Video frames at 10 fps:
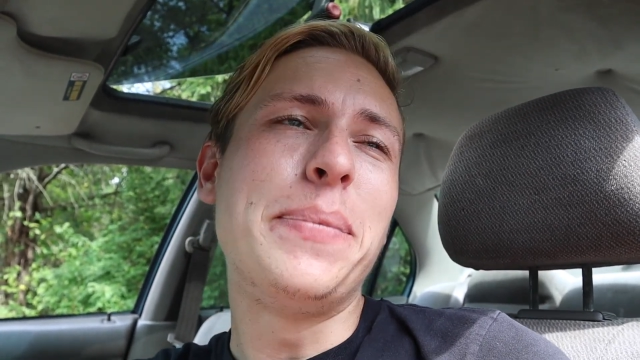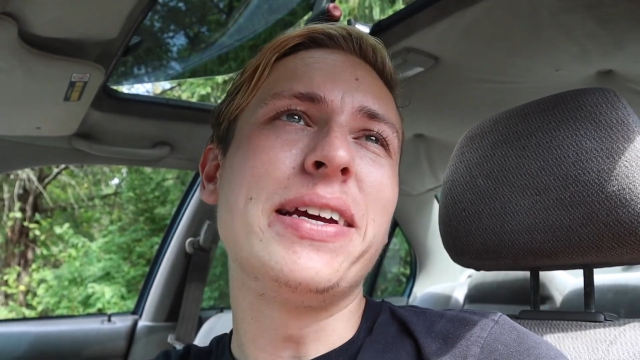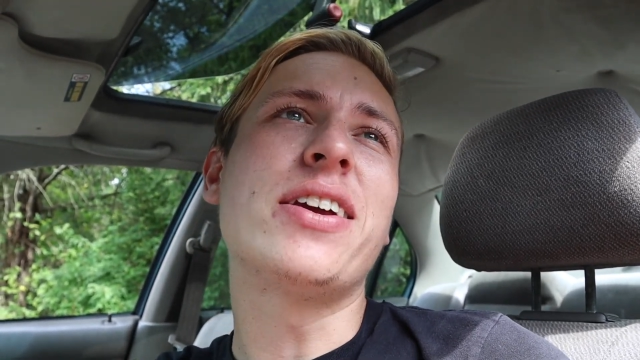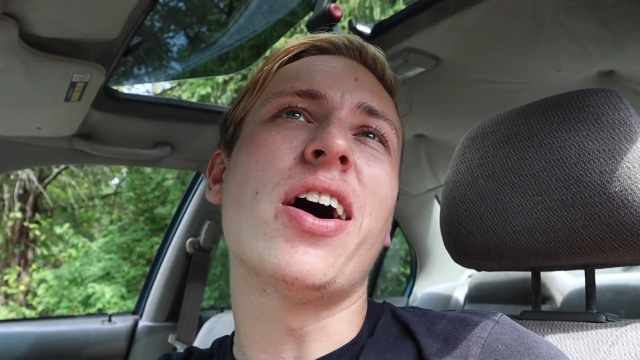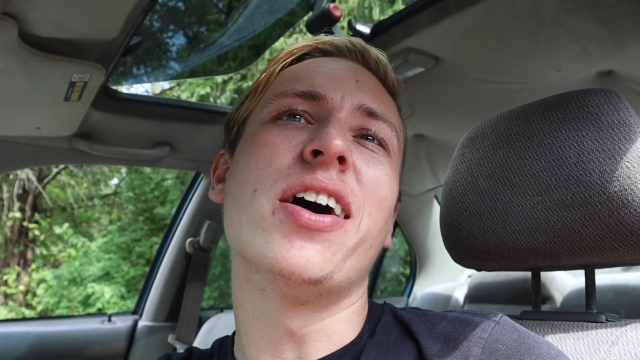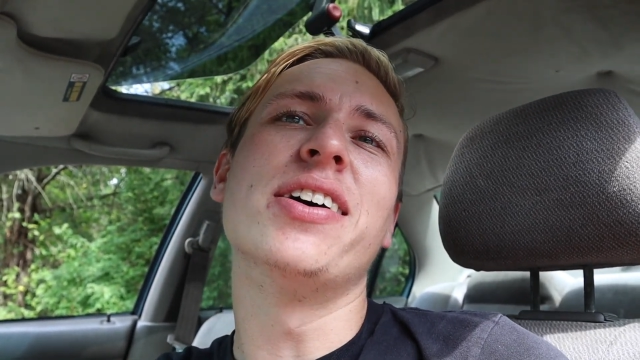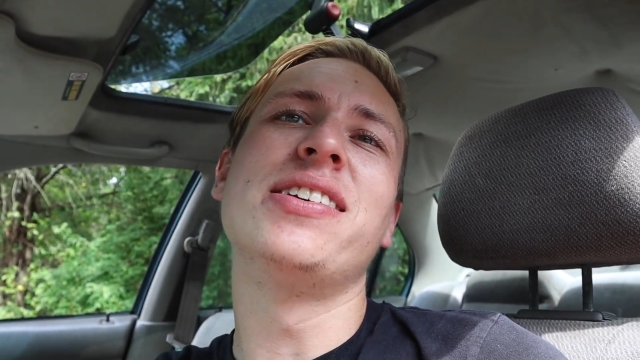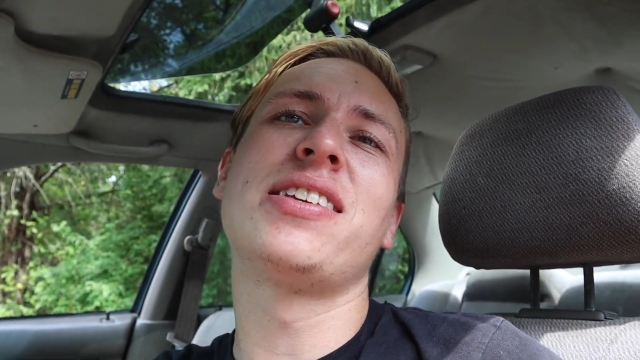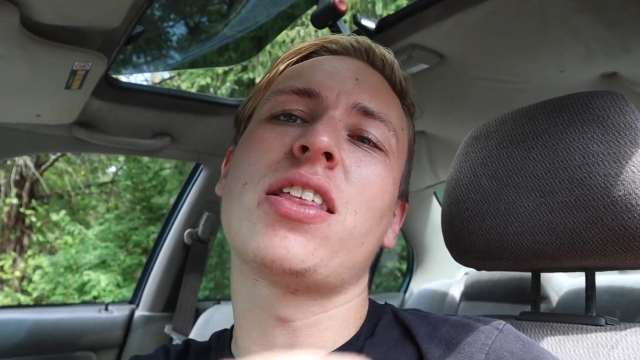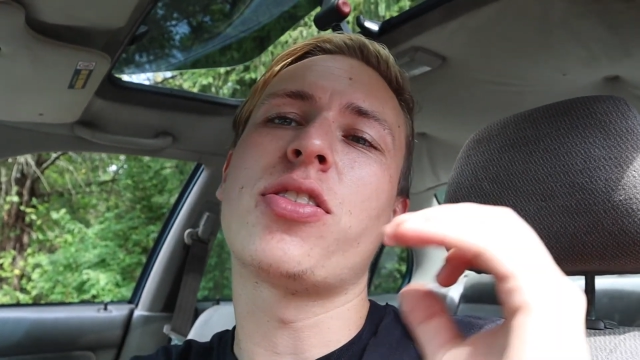
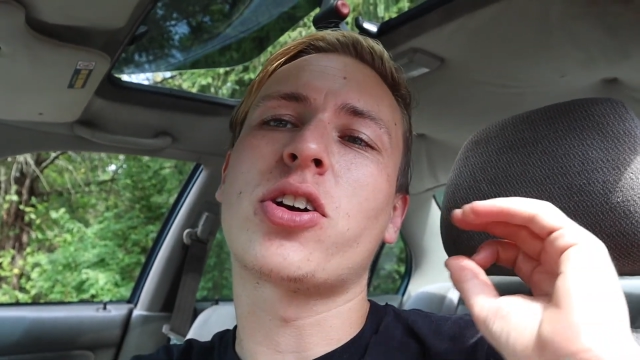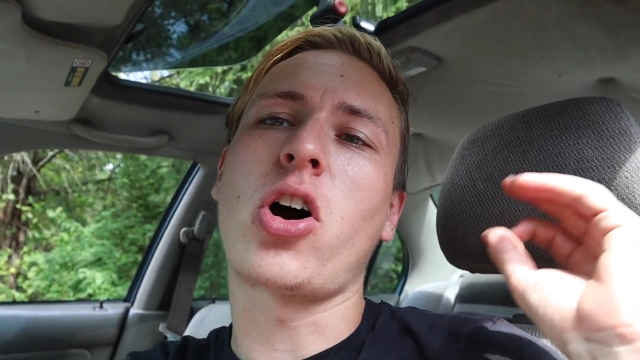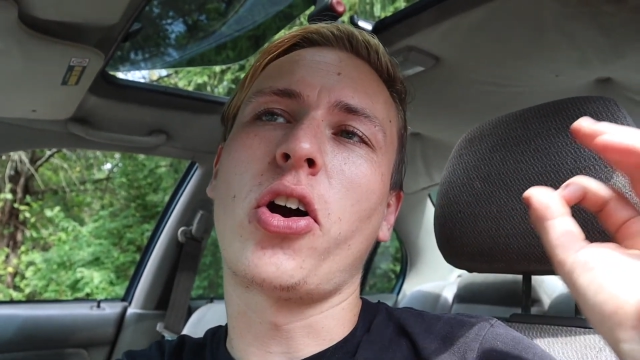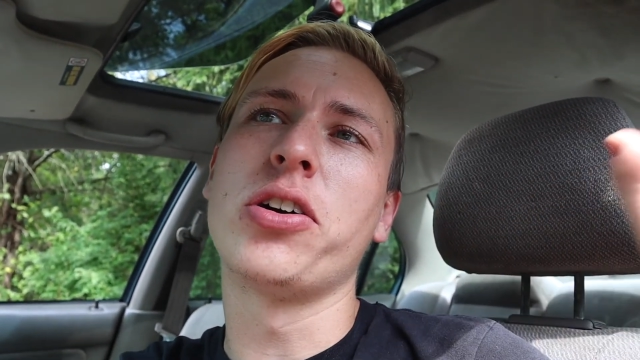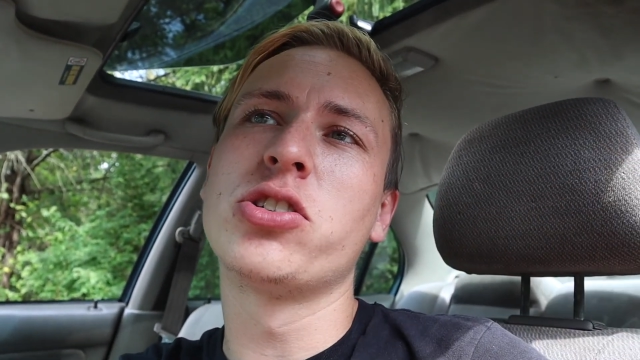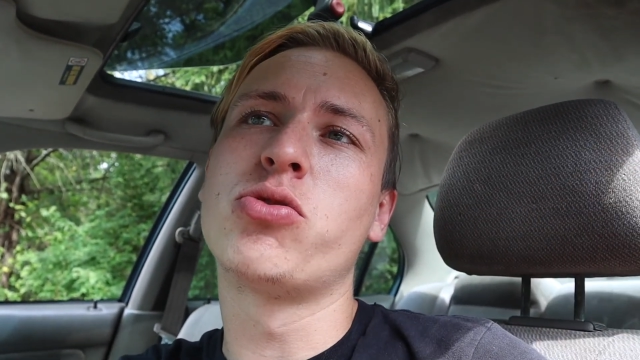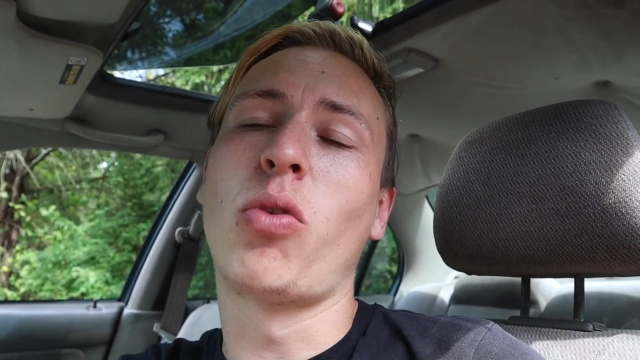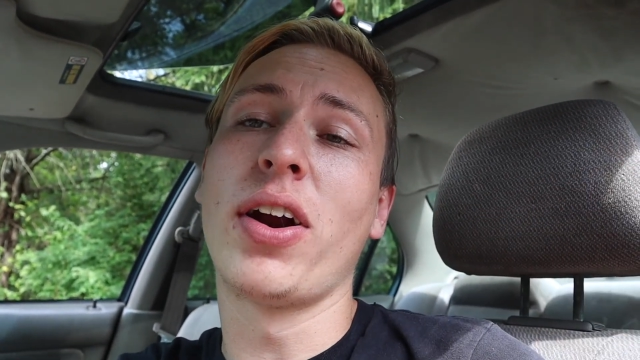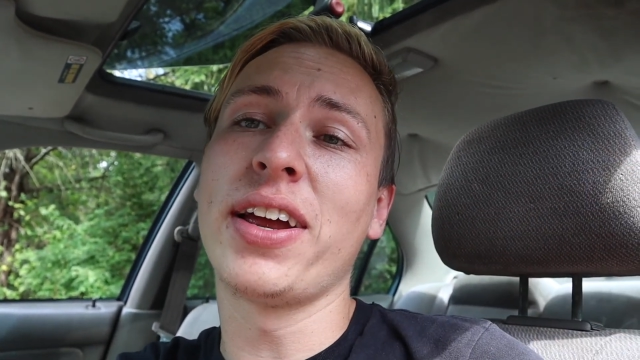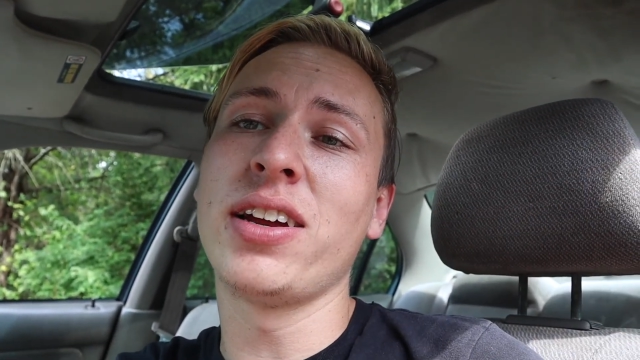because the car is
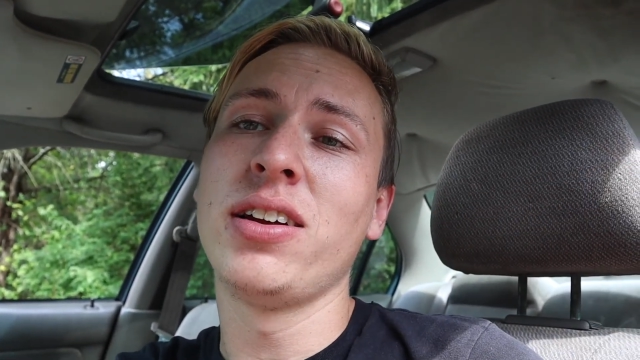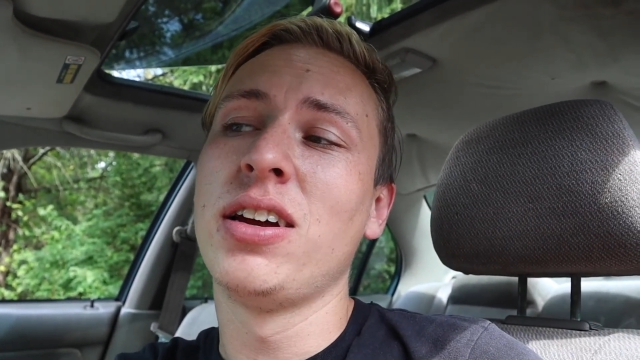running.